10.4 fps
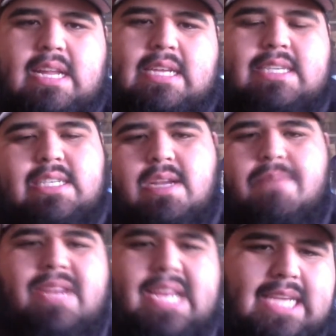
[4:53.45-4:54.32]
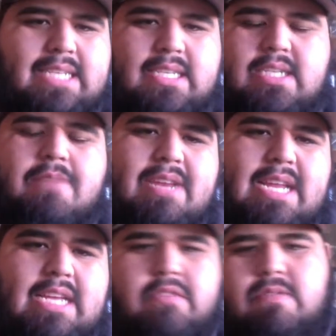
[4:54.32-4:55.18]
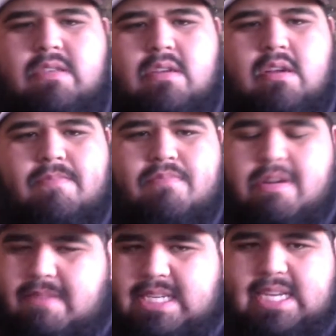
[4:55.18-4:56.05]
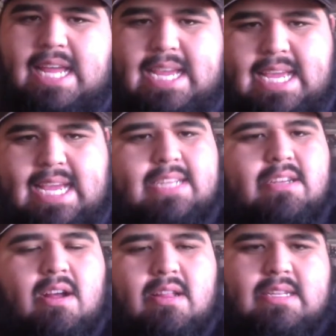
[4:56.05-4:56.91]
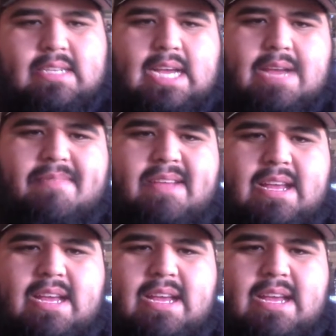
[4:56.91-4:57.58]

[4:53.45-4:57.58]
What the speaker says: Like Jessica Penne's. Jessica Penne's was pretty much in that cage all the time,